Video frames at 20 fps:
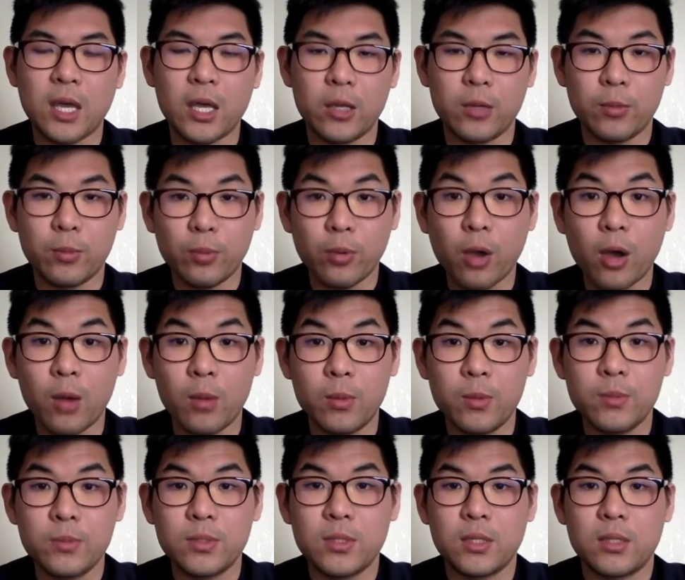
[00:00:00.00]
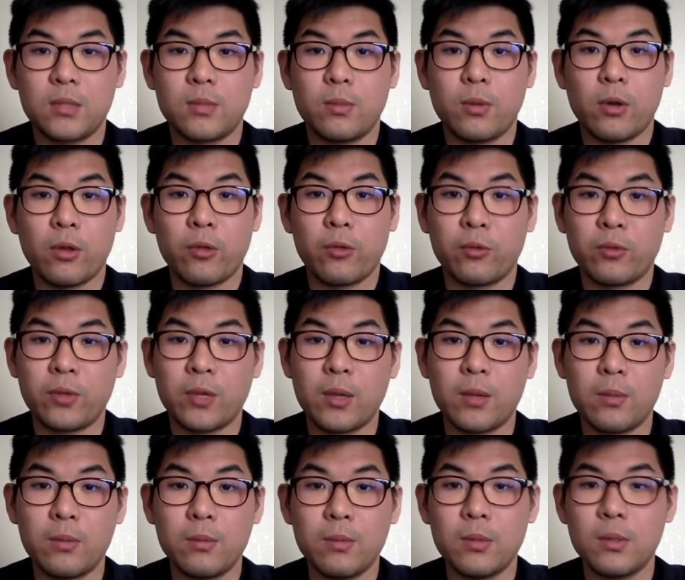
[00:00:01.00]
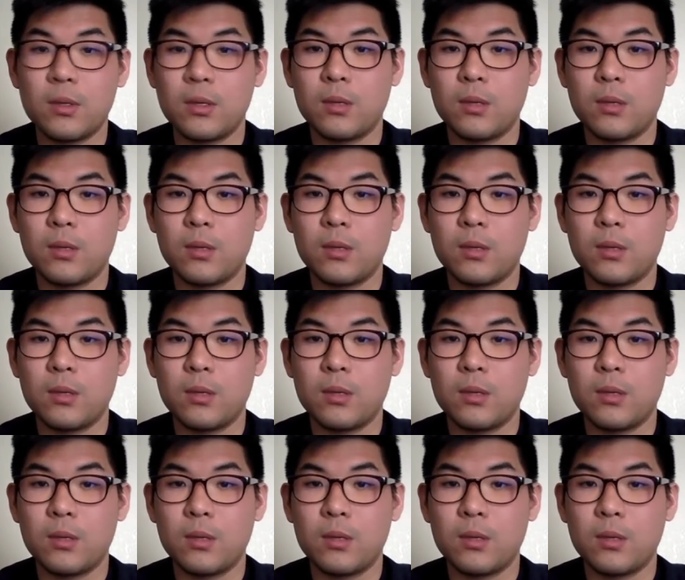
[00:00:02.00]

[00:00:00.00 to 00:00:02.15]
other problems that's bothering them,